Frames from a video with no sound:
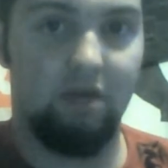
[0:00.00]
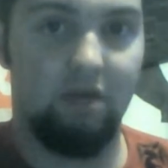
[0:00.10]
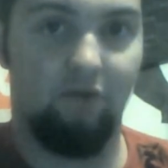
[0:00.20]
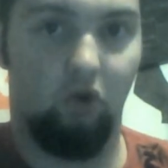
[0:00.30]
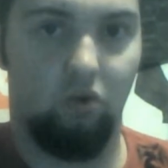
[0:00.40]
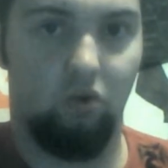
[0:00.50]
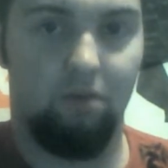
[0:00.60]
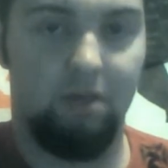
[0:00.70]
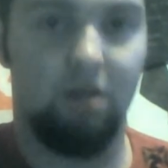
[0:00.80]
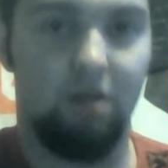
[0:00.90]
give our
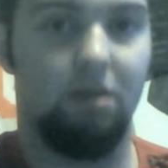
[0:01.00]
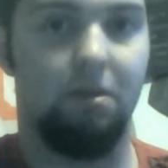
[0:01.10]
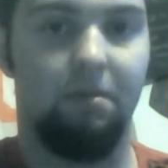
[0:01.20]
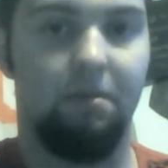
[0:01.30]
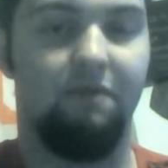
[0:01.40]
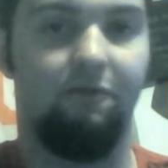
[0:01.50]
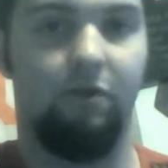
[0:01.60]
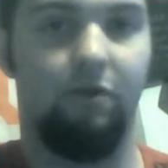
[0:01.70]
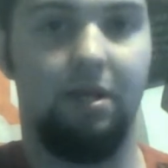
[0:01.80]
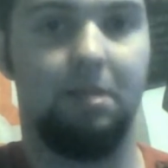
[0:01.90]
own opinion, to be
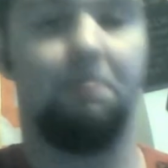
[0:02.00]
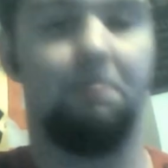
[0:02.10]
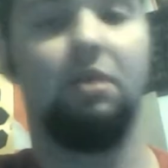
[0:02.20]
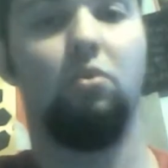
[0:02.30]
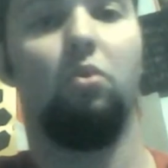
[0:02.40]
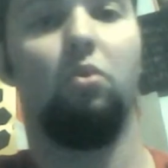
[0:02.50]
free to speak